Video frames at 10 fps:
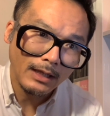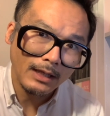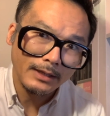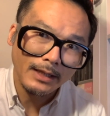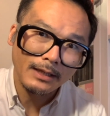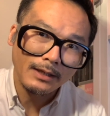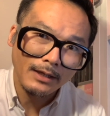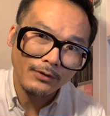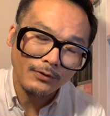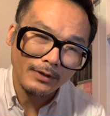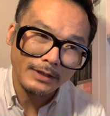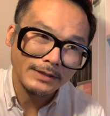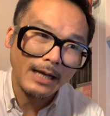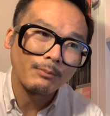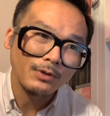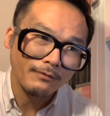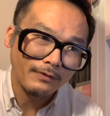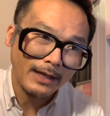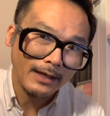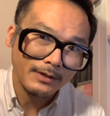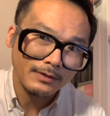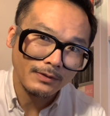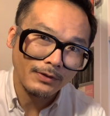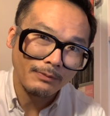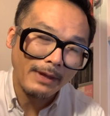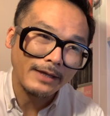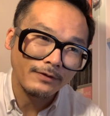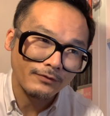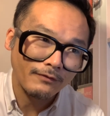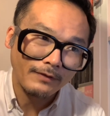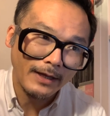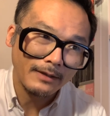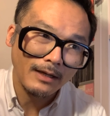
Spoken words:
yet another example of that, the makings of that.